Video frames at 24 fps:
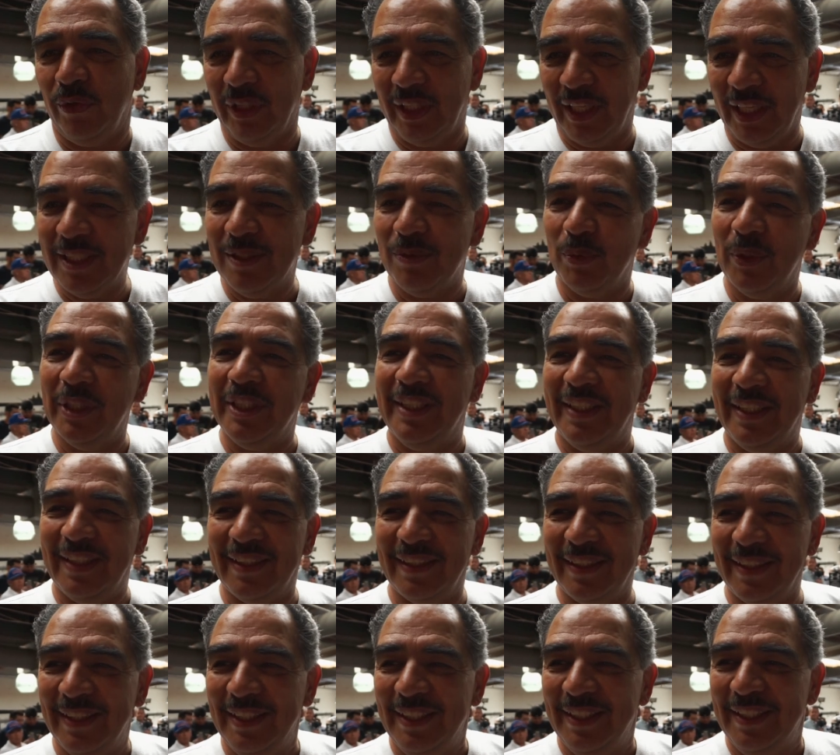That's what
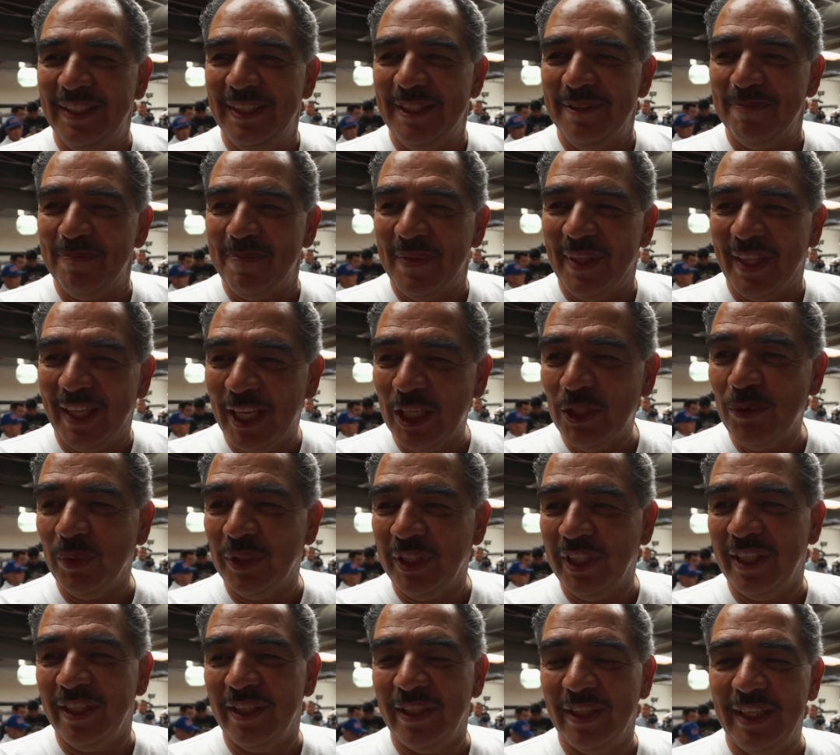
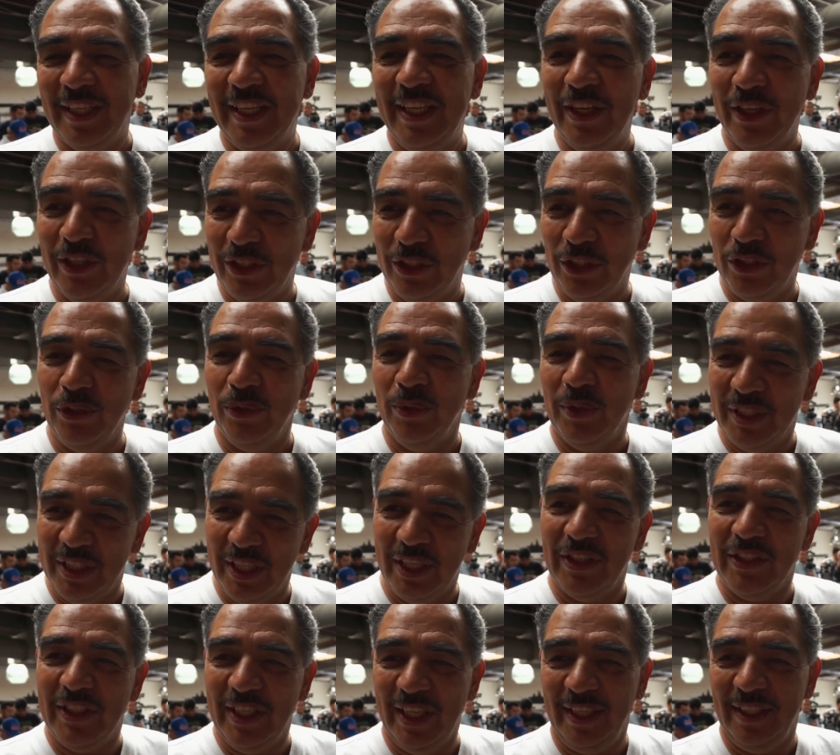they're here to do, is
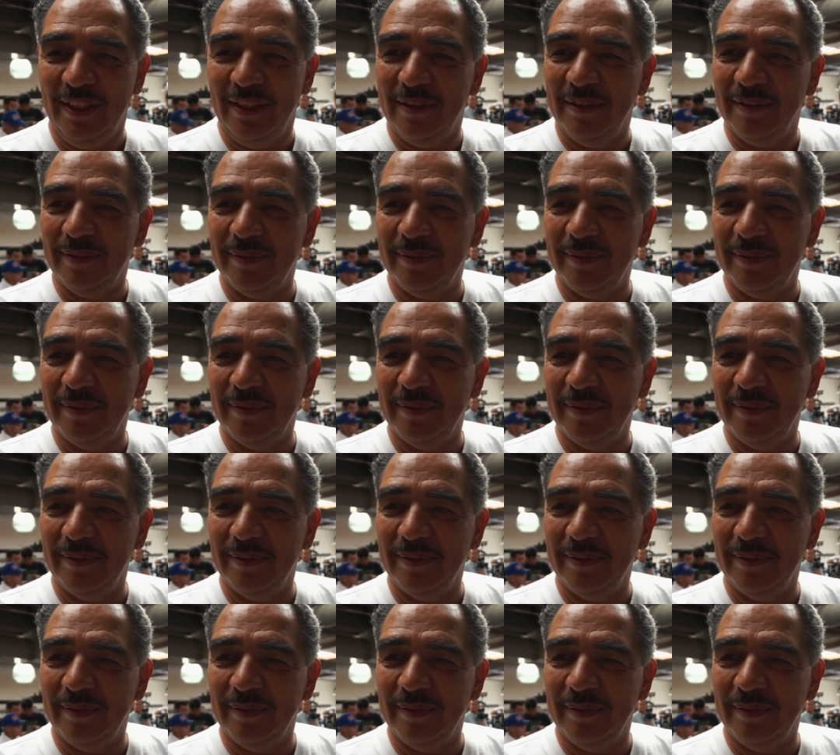entertain.